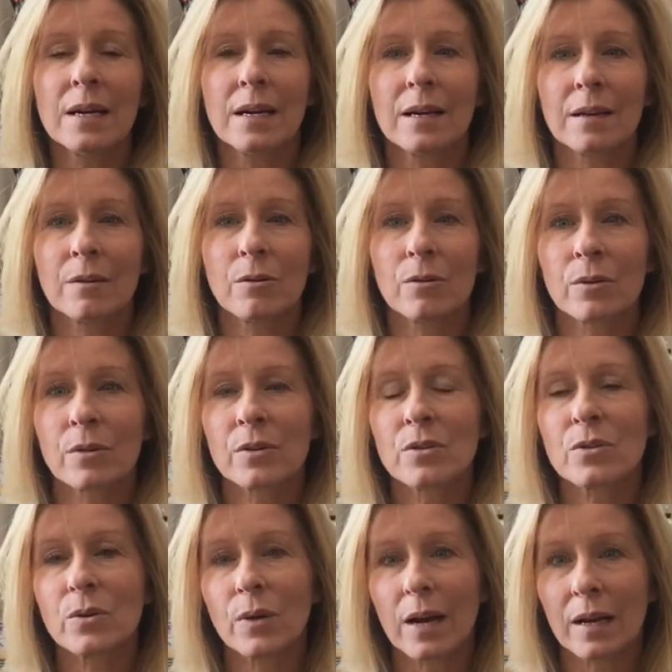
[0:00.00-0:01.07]
in order
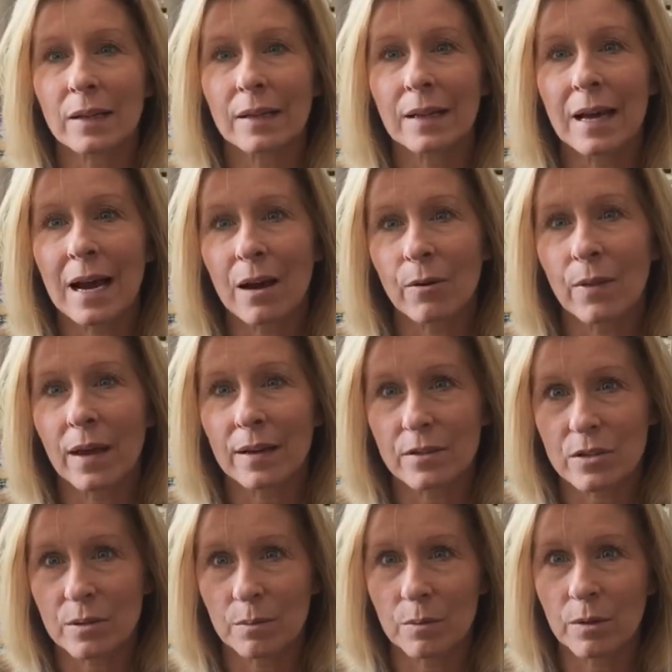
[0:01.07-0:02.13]
to allow that
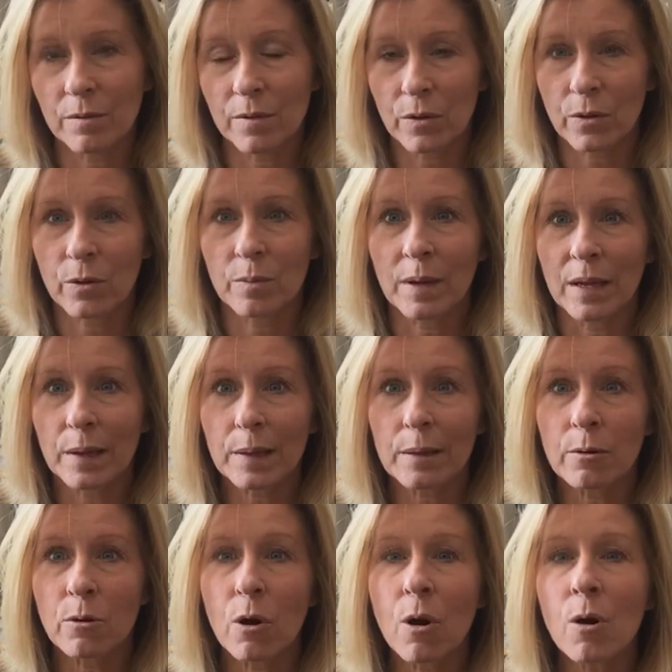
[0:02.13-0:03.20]
to move through me?
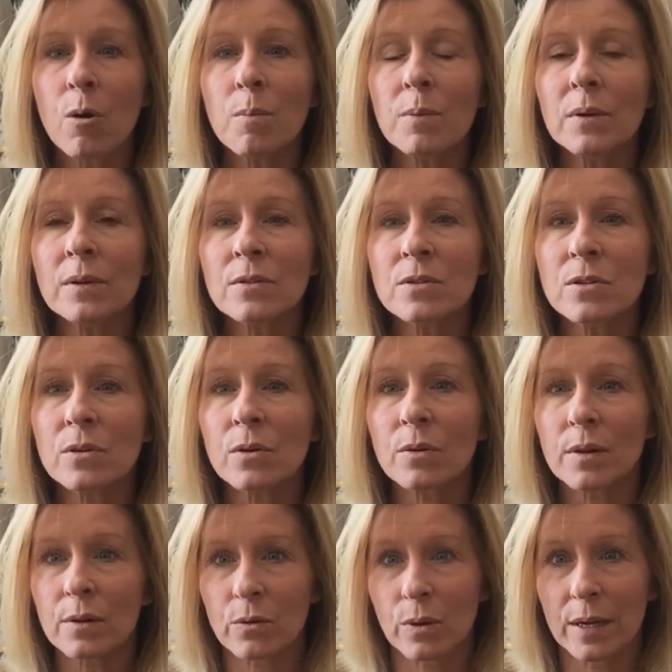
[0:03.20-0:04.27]
So open to
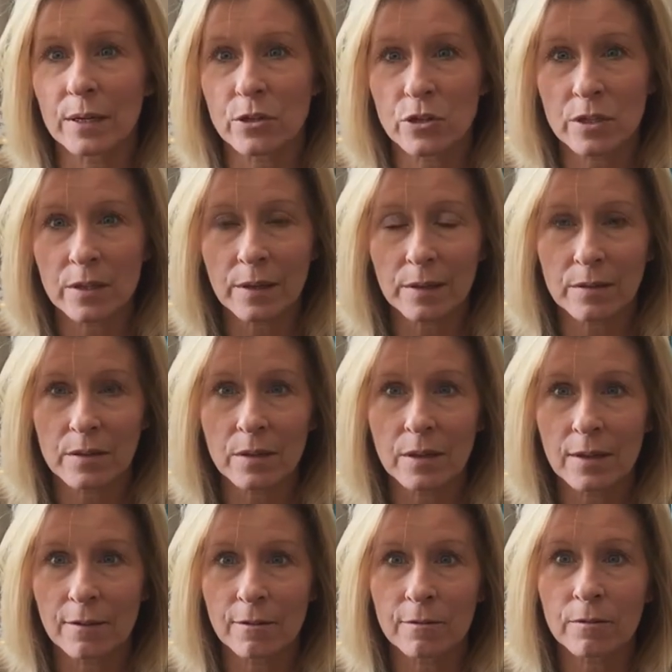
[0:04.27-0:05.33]
those questions to the
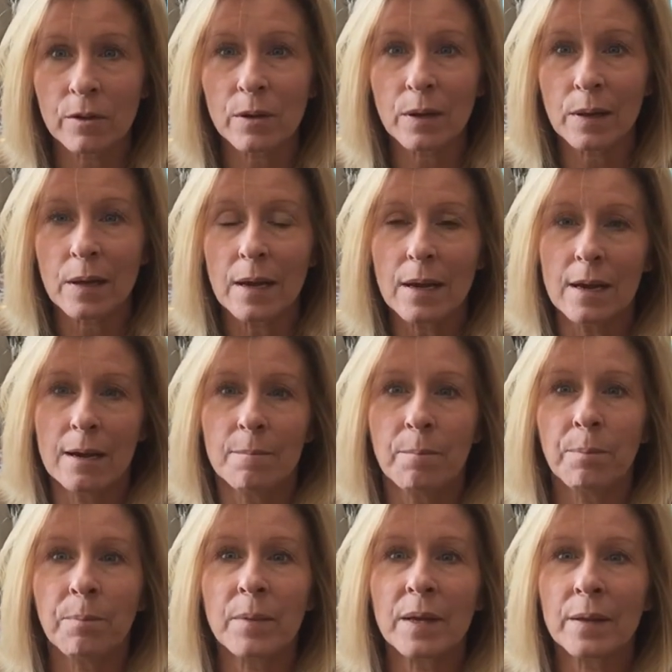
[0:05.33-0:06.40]
universe.
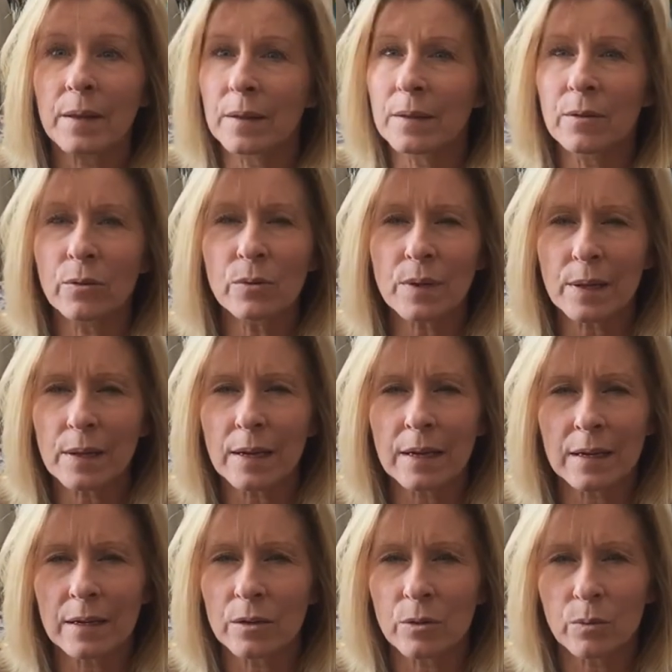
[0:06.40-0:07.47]
Don't say,
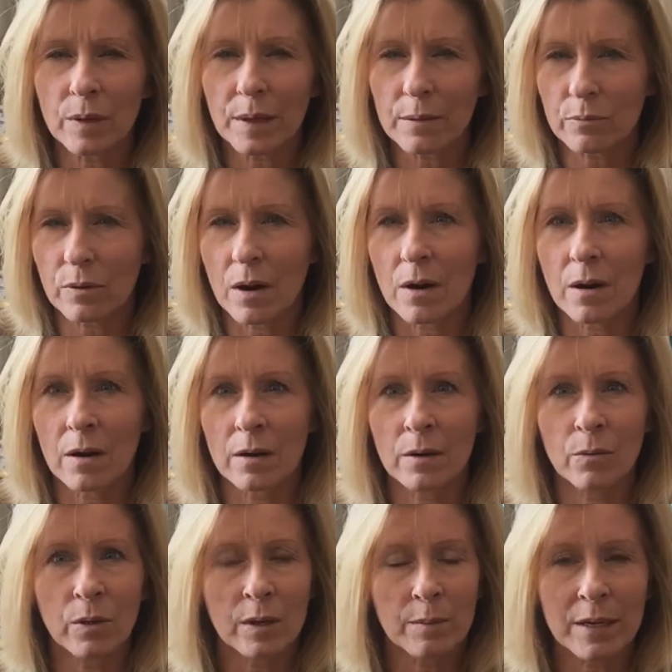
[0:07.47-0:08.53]
you know, what's
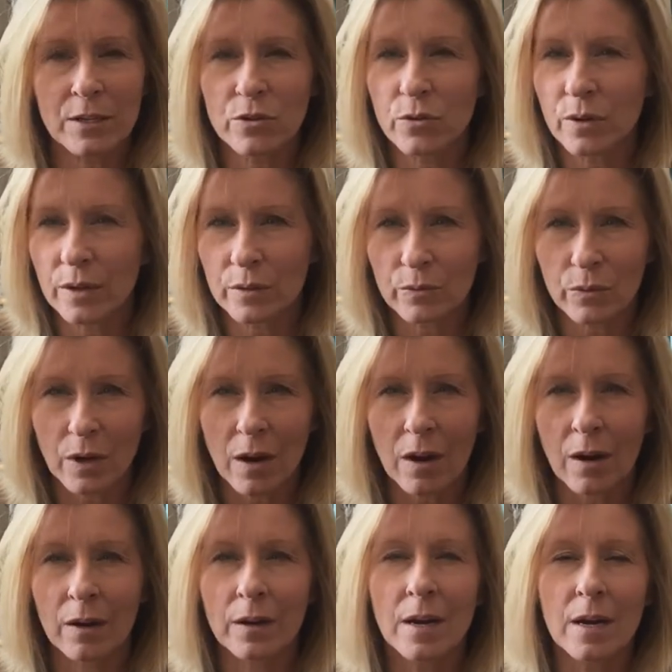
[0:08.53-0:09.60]
wrong? What am I doing
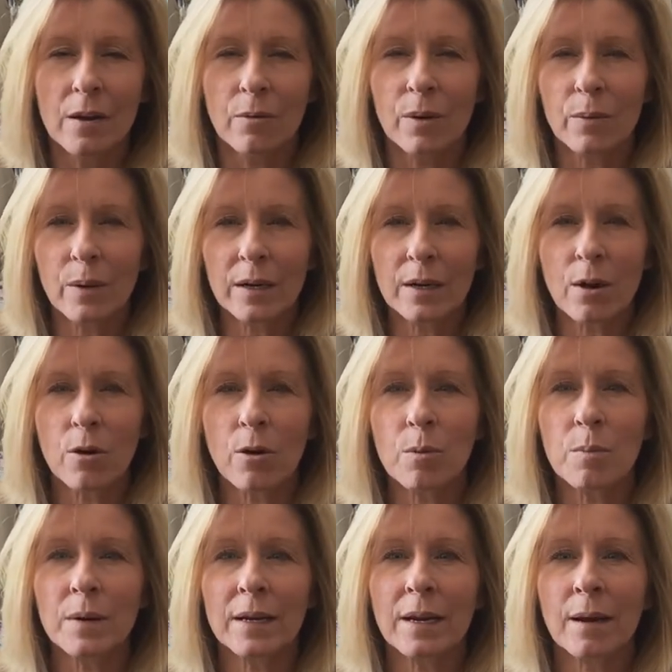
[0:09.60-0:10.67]
wrong? We want to
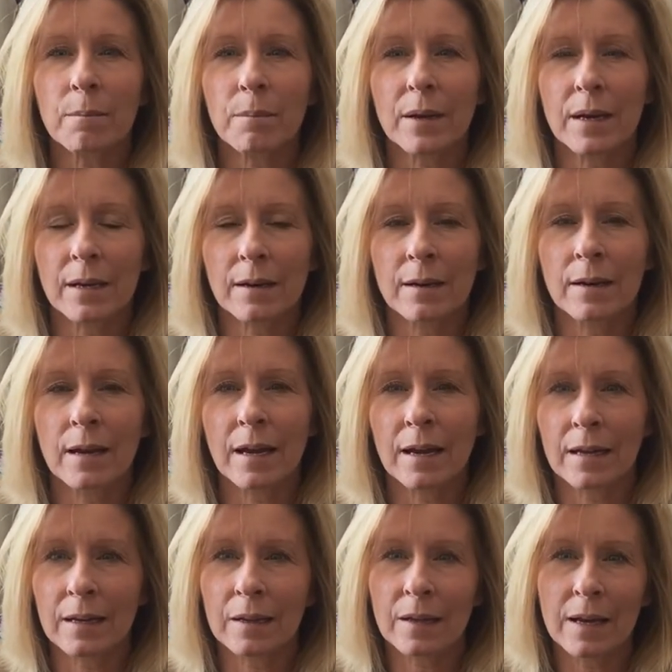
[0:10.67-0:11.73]
open up and
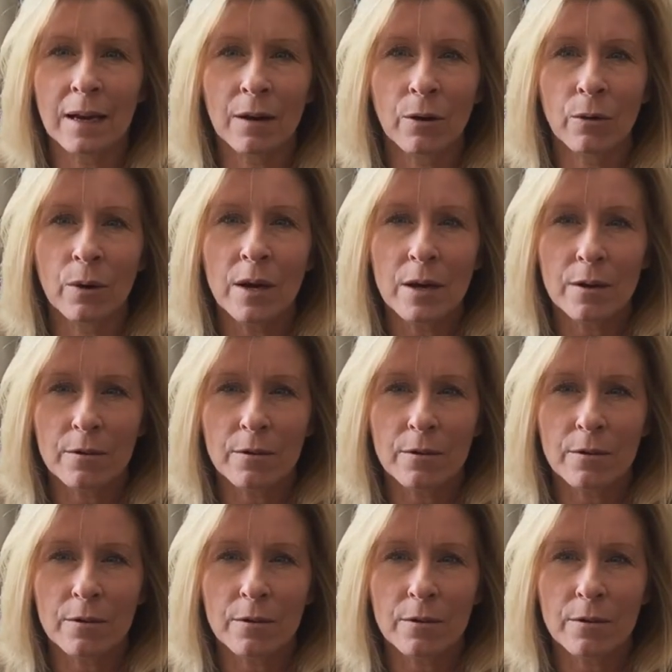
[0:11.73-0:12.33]
allow